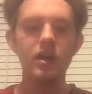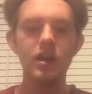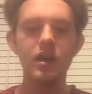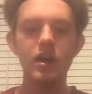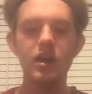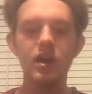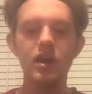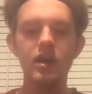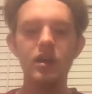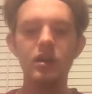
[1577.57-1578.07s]

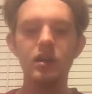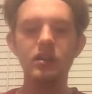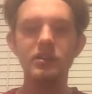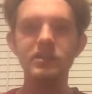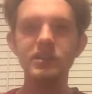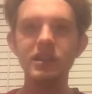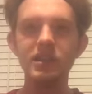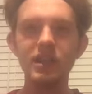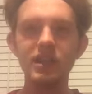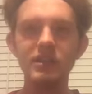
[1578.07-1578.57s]
and a
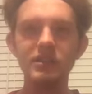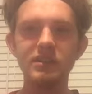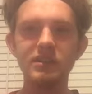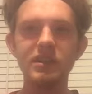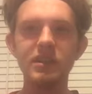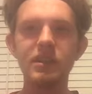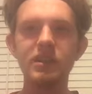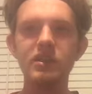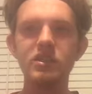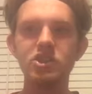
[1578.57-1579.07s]

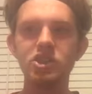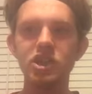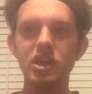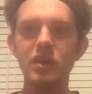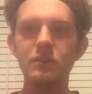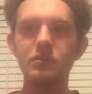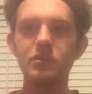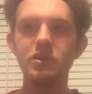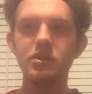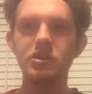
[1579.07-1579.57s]
TNT
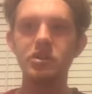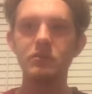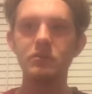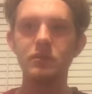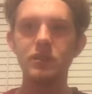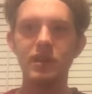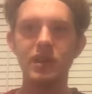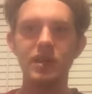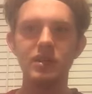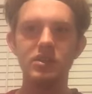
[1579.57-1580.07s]
Championship
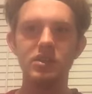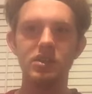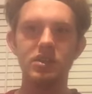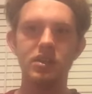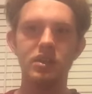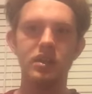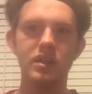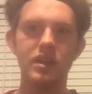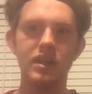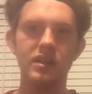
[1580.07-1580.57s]

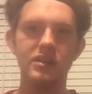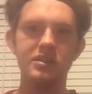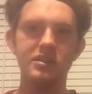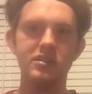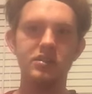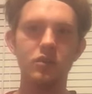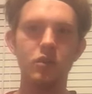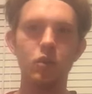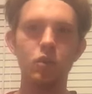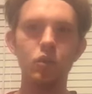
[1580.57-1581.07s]
match
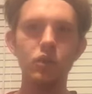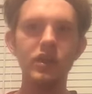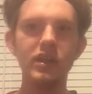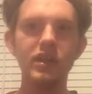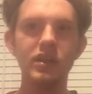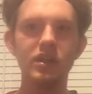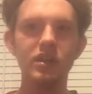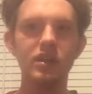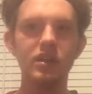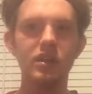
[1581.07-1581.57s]
next
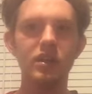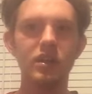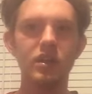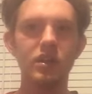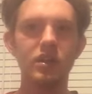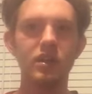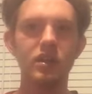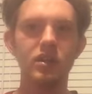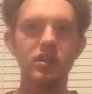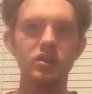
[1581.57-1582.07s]
week.
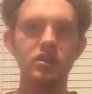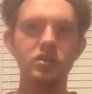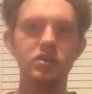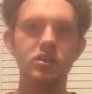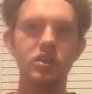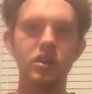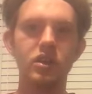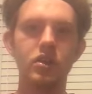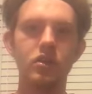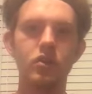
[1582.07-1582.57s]

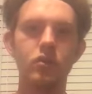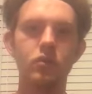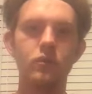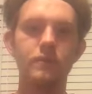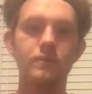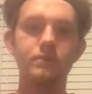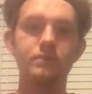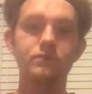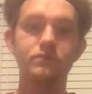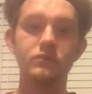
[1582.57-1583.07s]

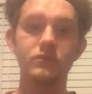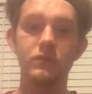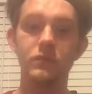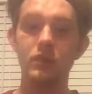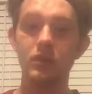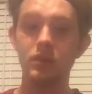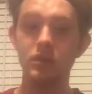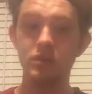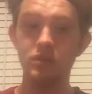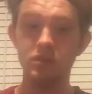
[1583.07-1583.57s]
So
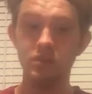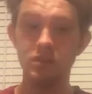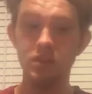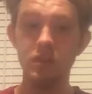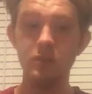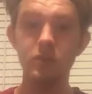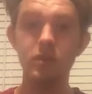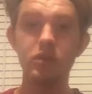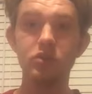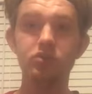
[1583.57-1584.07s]
it's
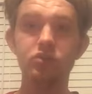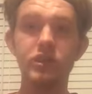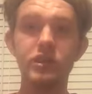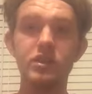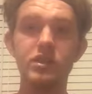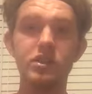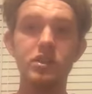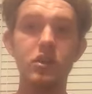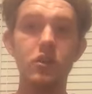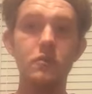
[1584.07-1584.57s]
going to be a
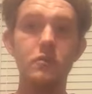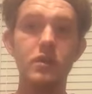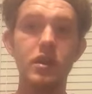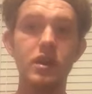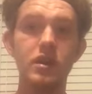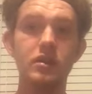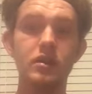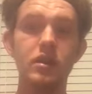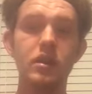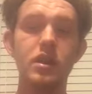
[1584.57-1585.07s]
great show,
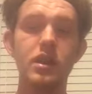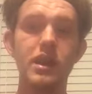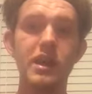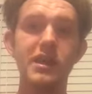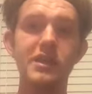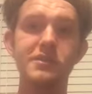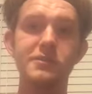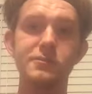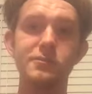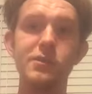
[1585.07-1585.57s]
man.
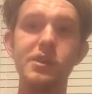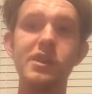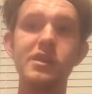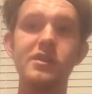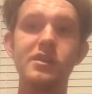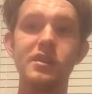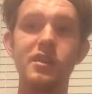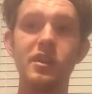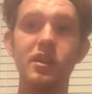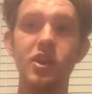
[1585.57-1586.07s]
Next
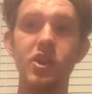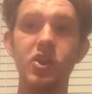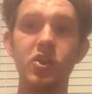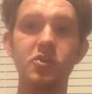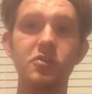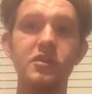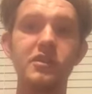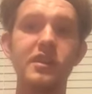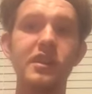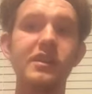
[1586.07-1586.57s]
week,
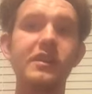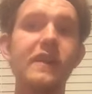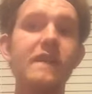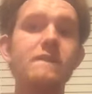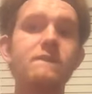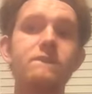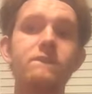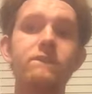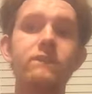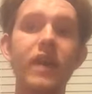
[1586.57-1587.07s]
looking like
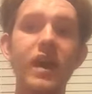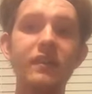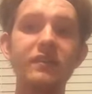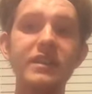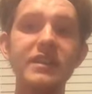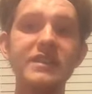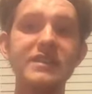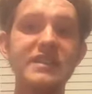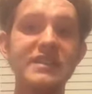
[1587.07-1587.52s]
a very